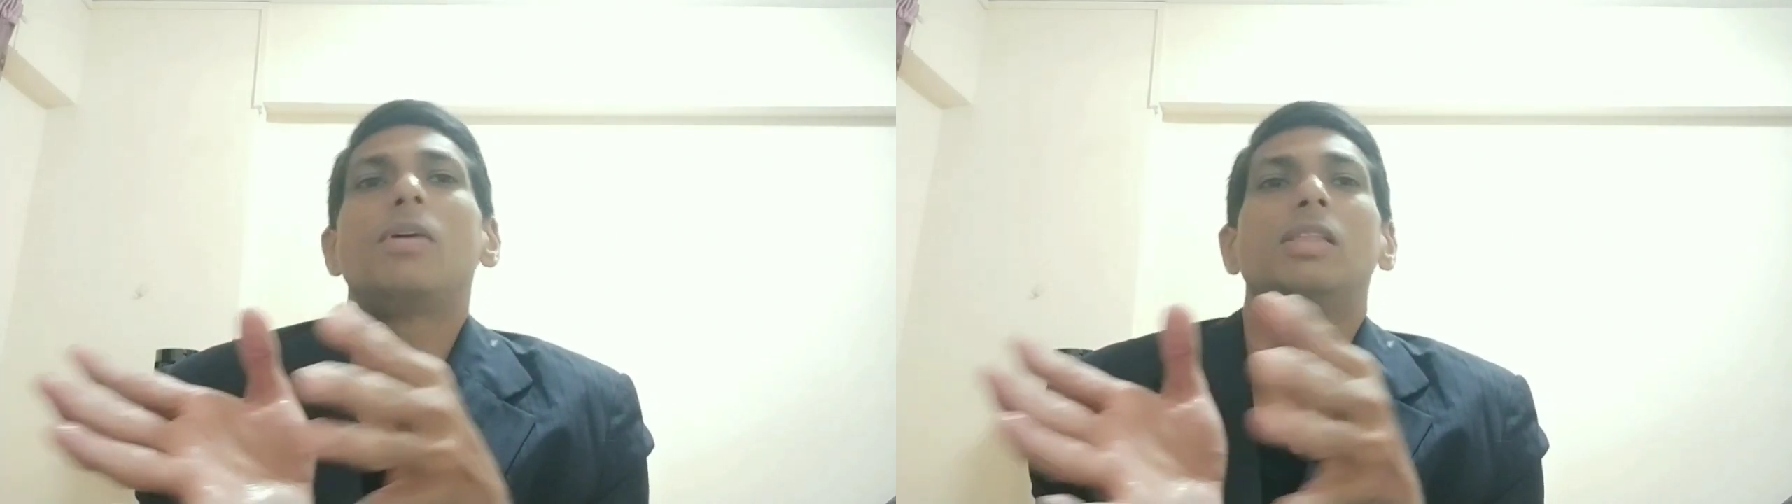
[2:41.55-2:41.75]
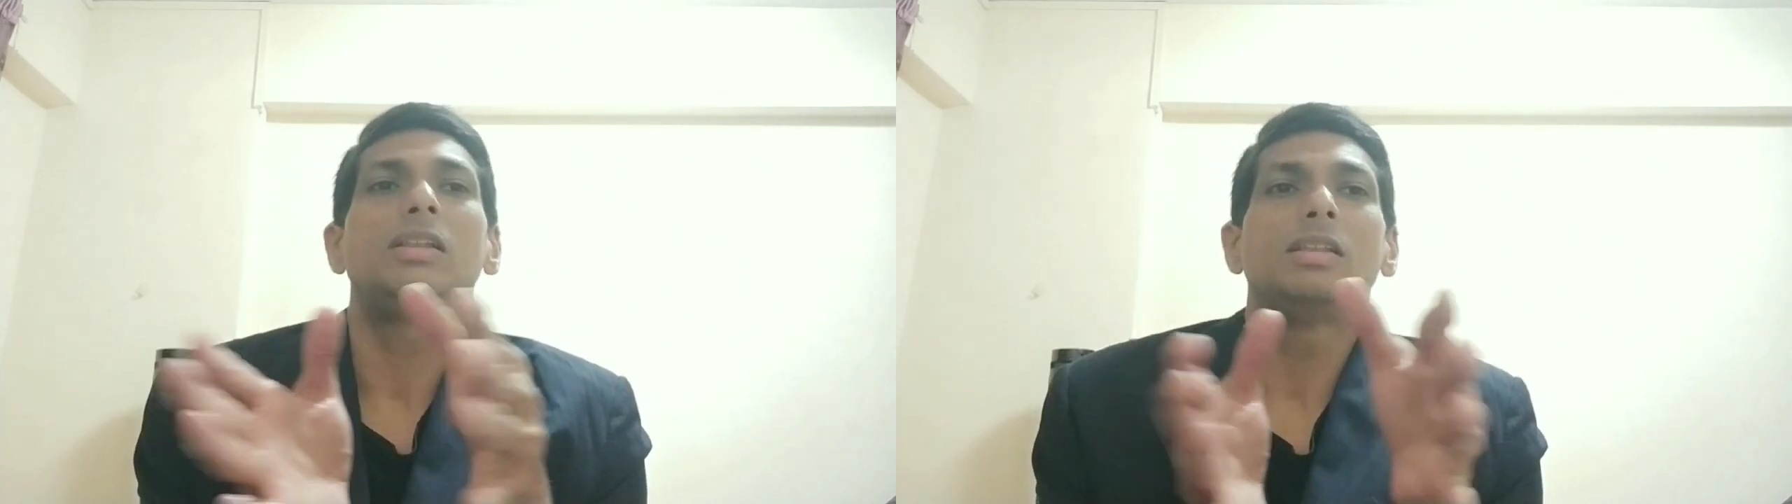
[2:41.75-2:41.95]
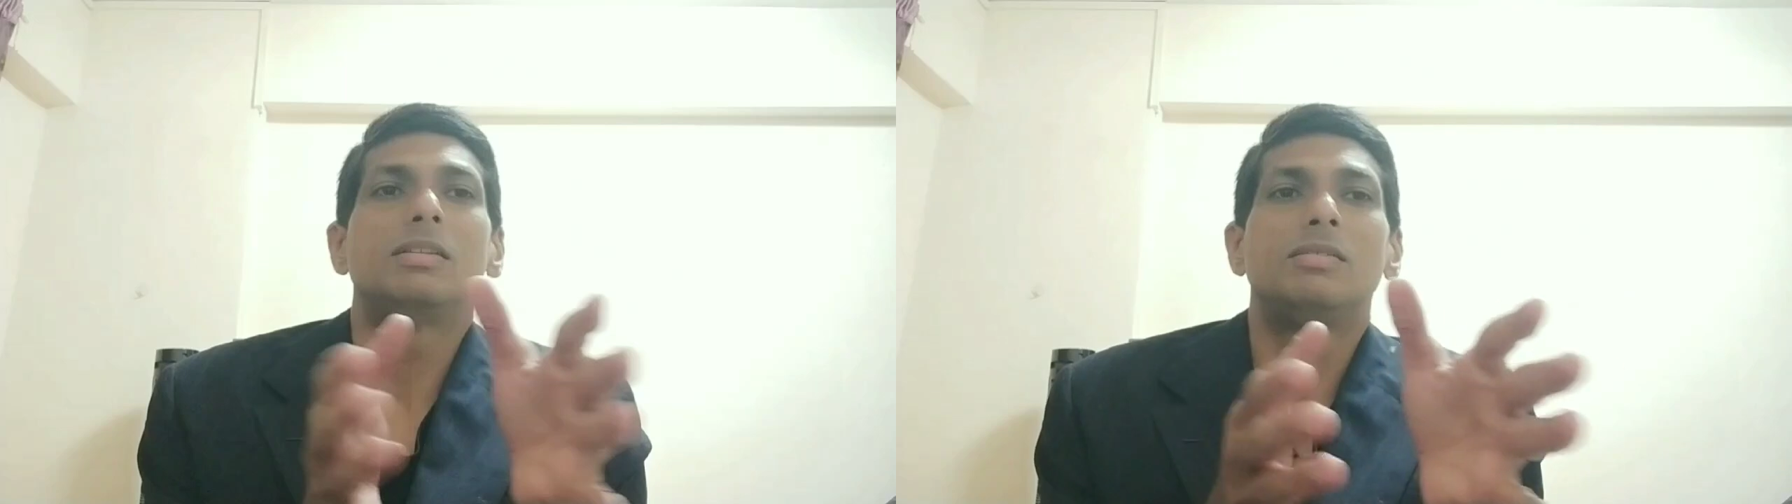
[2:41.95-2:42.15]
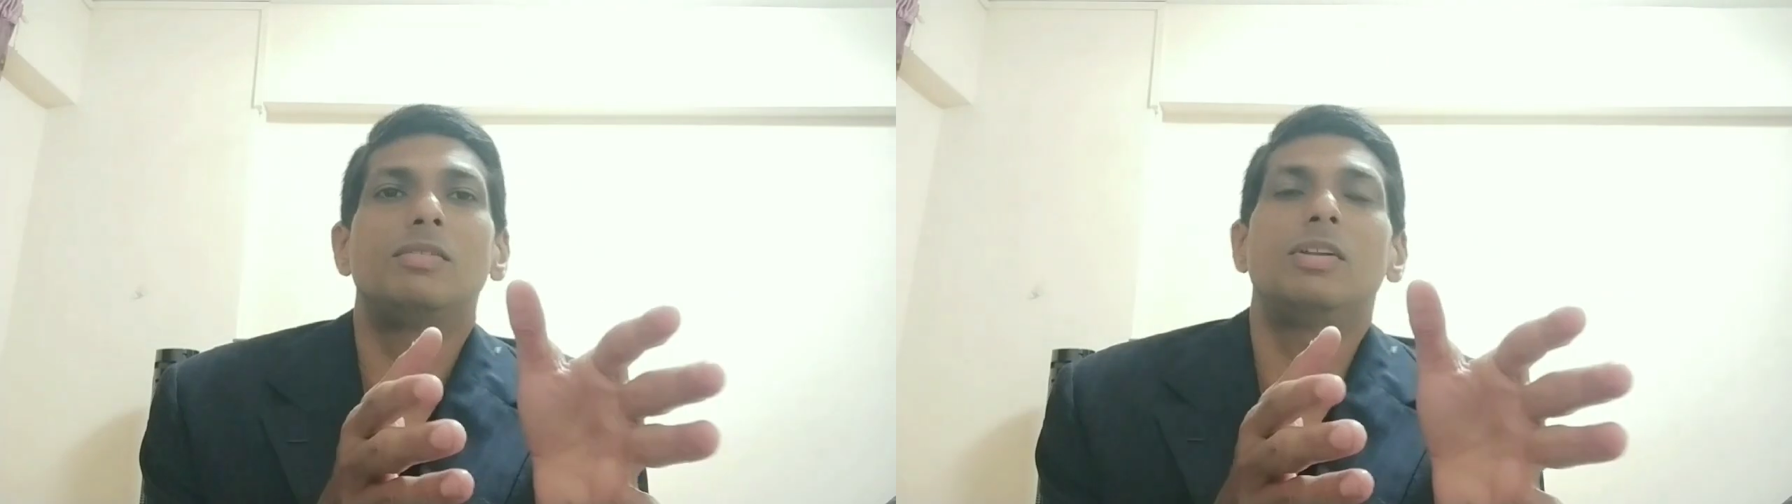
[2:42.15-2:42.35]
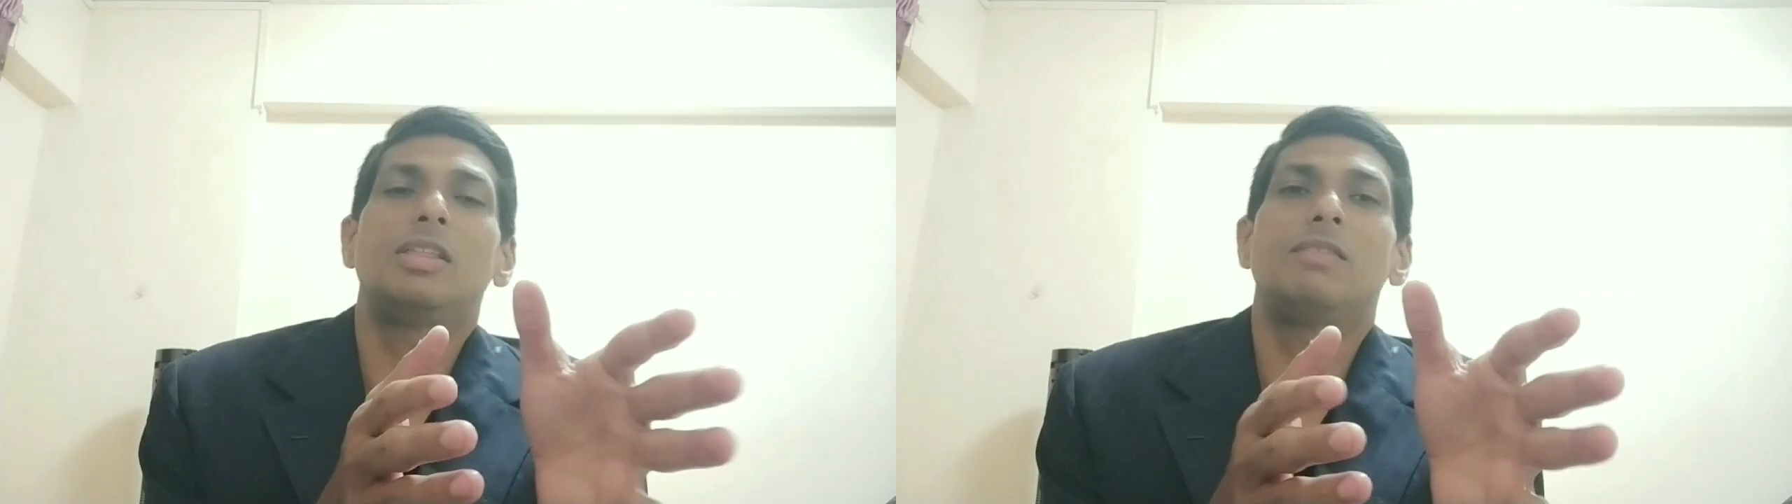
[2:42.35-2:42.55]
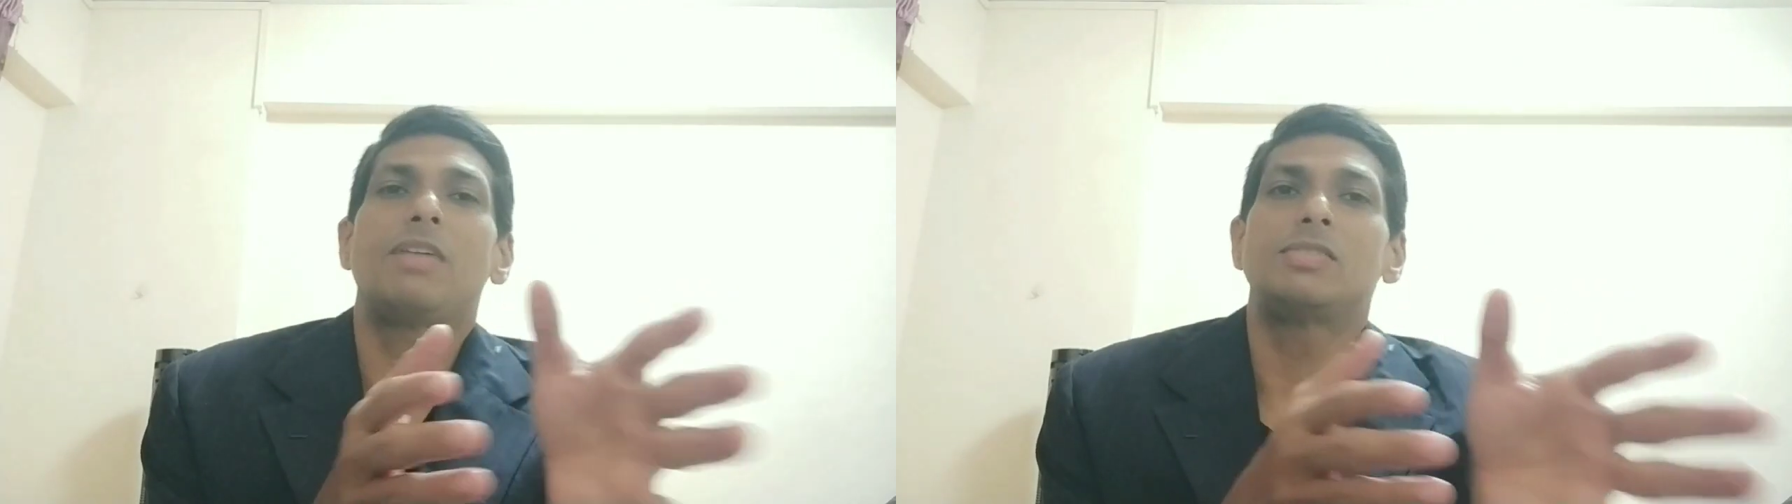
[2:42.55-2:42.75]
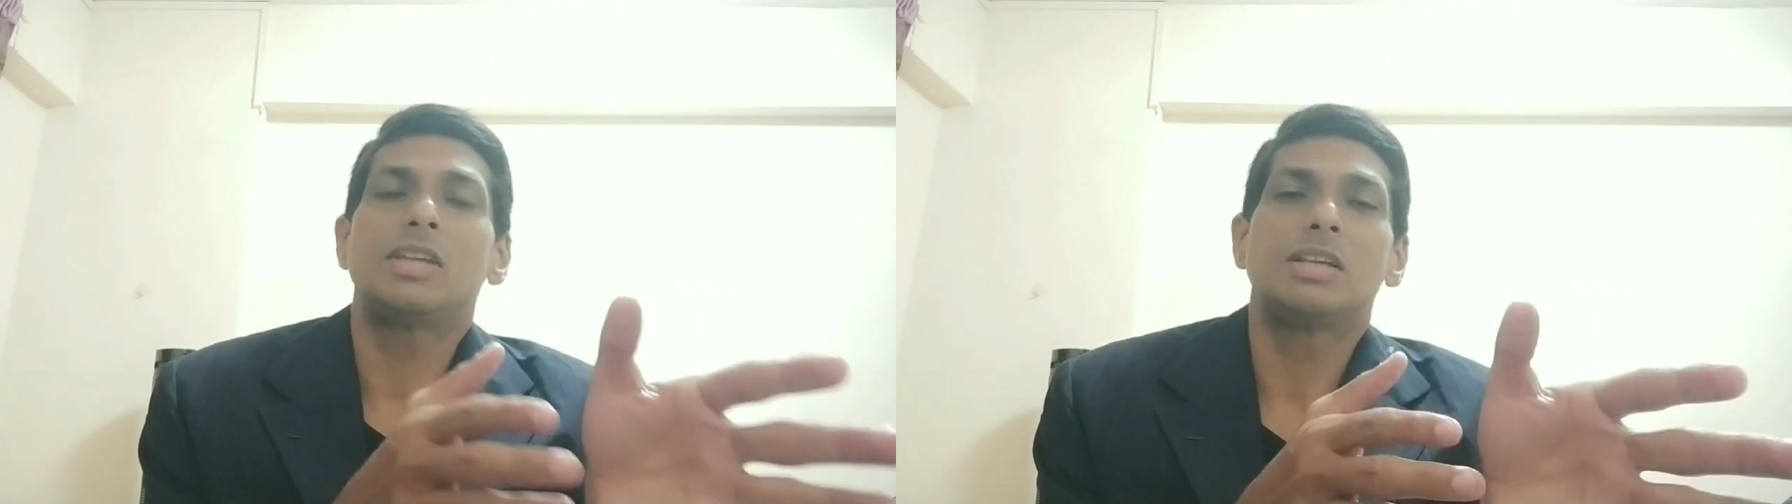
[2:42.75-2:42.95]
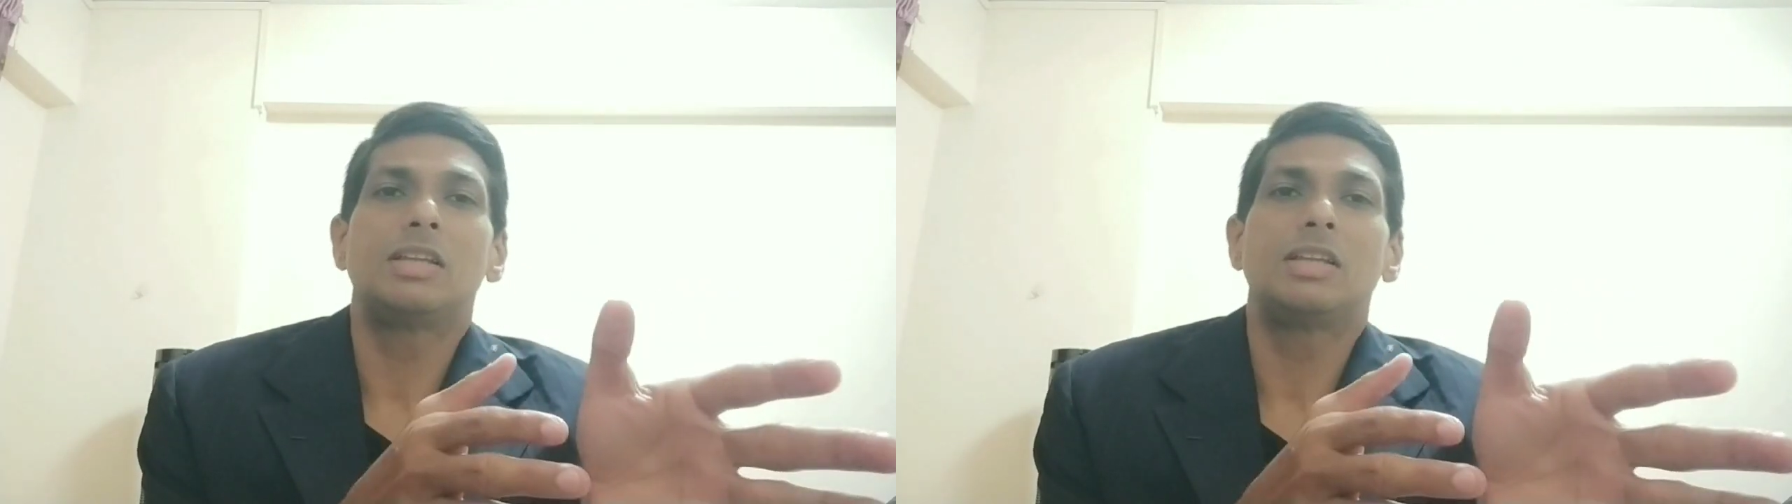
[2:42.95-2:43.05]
and then another 5 seconds